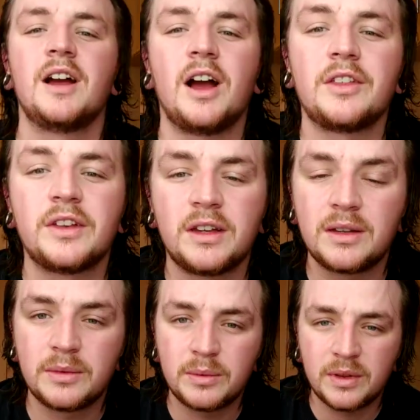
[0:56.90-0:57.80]
I think
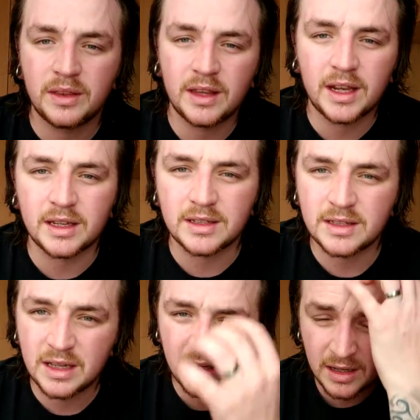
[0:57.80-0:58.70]
within the next
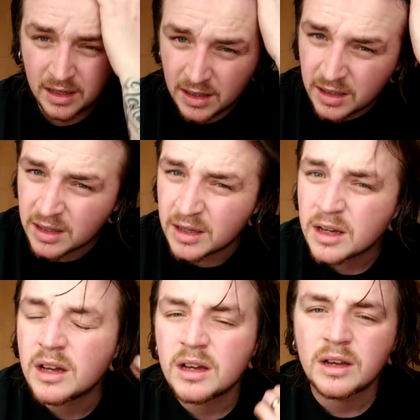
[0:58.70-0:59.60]

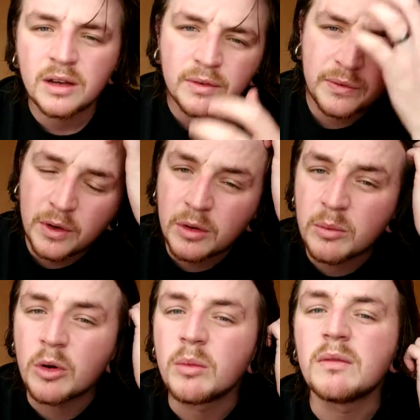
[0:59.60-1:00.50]
few
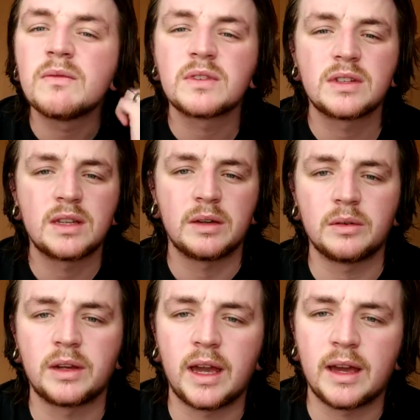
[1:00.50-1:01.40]
more months it will
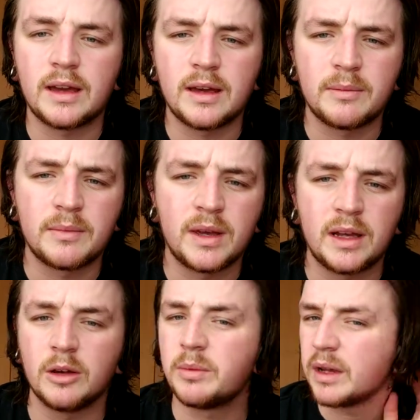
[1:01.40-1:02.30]
get um, a
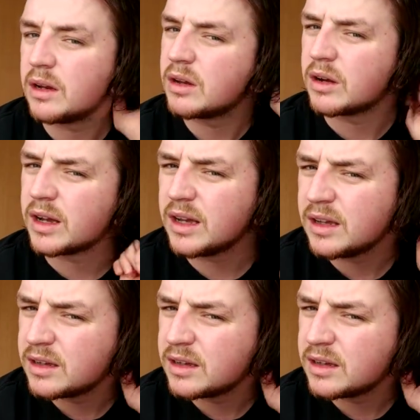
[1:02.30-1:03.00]
little bit longer